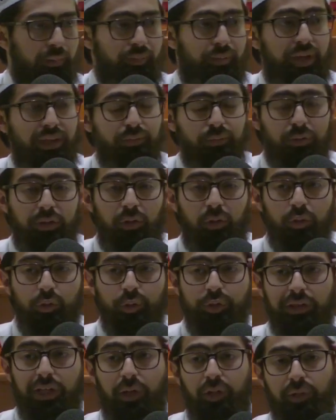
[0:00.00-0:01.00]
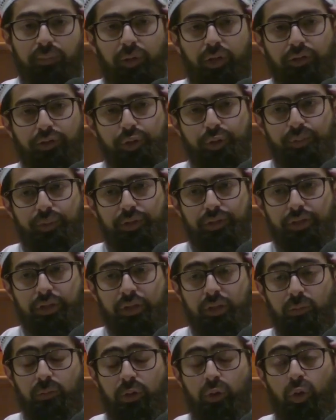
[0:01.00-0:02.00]
But we don't look down upon this
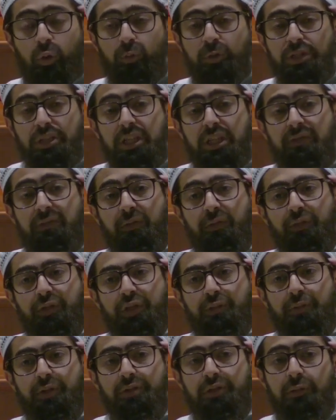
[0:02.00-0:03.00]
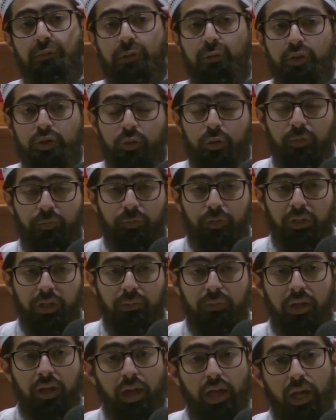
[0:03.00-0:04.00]
person. We don't wish evil for this person. We wish good for
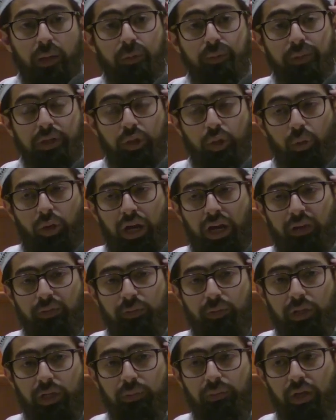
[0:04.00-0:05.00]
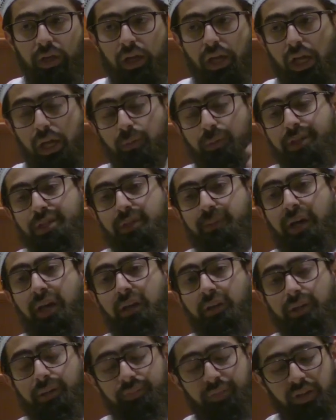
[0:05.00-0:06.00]
him, and we make dua for him, and we
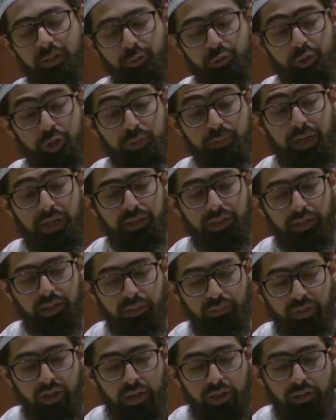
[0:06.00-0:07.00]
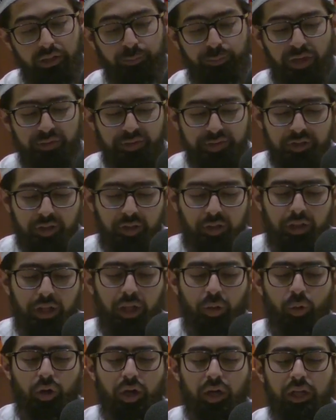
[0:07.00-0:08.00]
smile at him. The Prophet
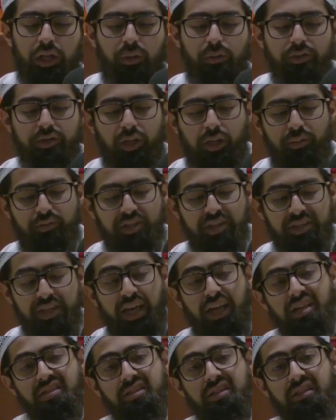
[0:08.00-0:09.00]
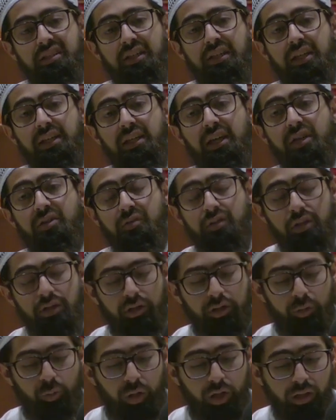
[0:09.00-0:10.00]
sallallahu alaihi wasallam says, "Ahsin ilayha, treat
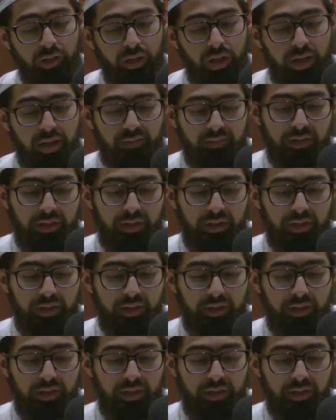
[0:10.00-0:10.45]
her well.